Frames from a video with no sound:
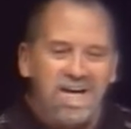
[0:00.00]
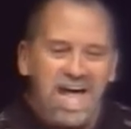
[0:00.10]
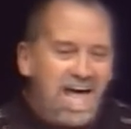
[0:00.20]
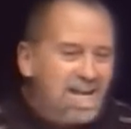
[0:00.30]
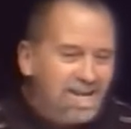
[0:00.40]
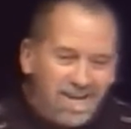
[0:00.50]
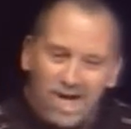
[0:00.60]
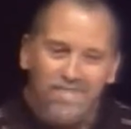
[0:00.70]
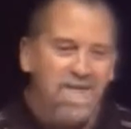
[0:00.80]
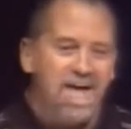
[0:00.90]
man. I
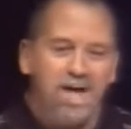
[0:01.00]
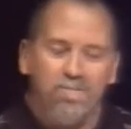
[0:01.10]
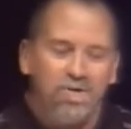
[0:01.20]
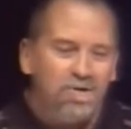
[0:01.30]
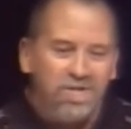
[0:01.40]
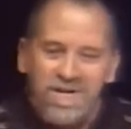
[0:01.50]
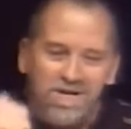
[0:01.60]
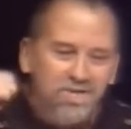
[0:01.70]
love that because